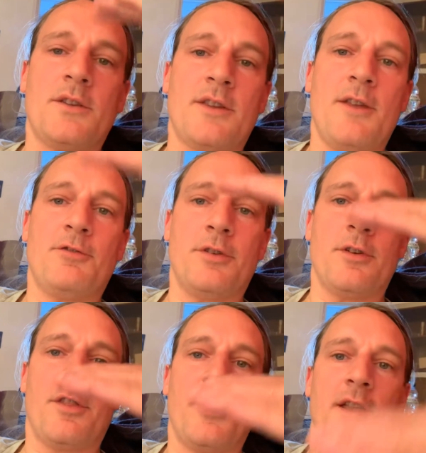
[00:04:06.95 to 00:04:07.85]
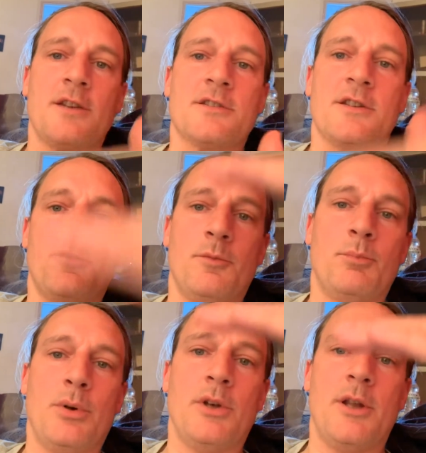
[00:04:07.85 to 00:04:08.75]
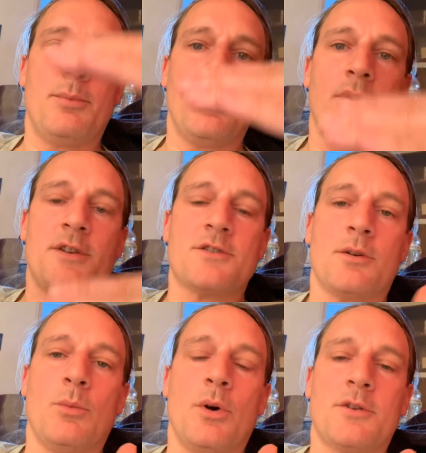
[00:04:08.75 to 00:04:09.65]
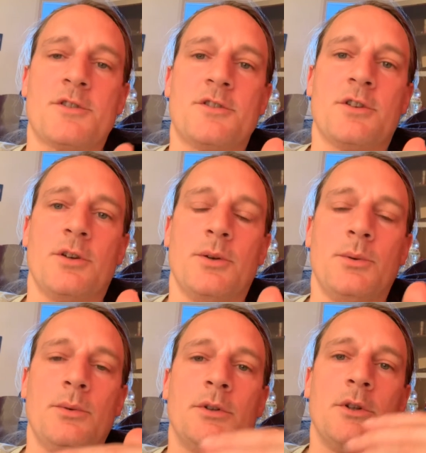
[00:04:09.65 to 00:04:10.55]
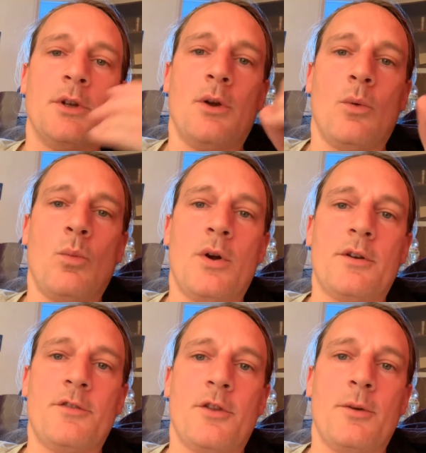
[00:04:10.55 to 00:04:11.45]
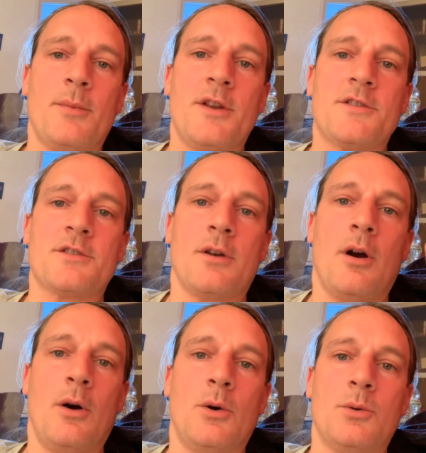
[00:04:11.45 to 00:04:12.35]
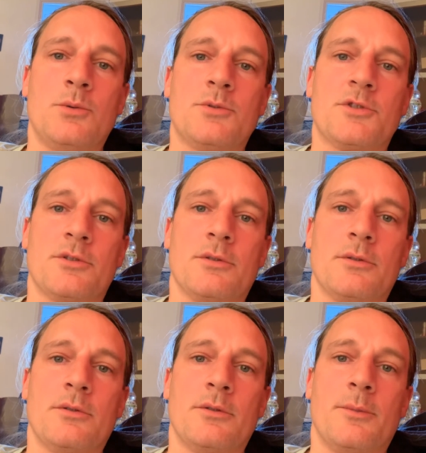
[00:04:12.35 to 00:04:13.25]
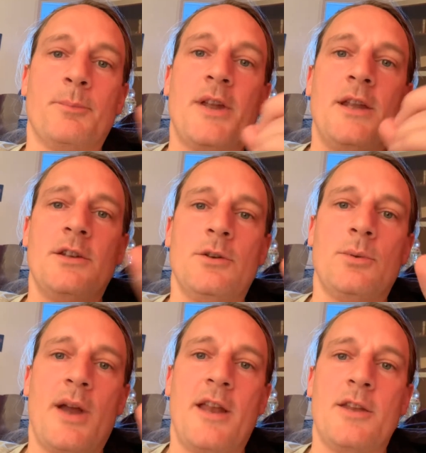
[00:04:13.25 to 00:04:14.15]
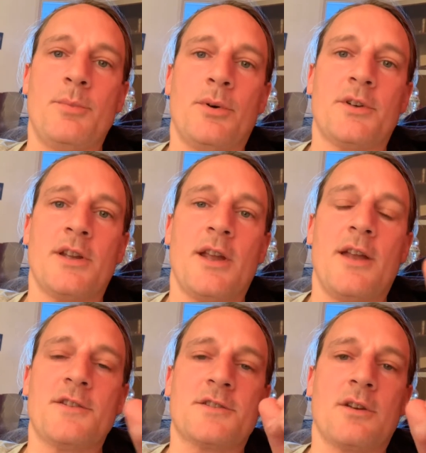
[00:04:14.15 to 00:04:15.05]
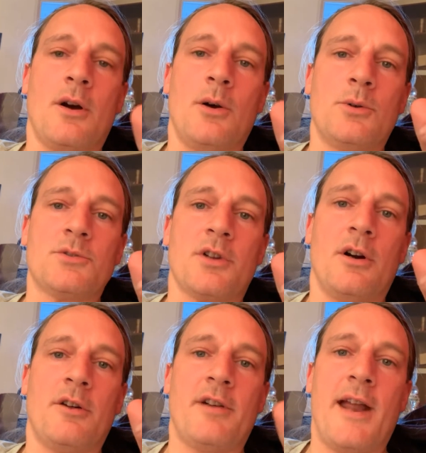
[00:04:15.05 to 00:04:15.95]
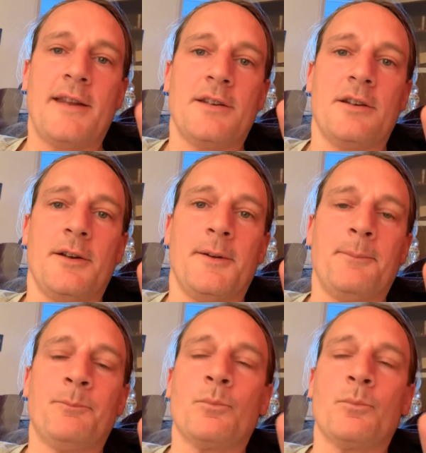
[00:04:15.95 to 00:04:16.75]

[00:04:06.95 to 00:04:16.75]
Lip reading: different things, different bullet points on what to do. One of them is to hold, me, you, anybody, is to hold our anger.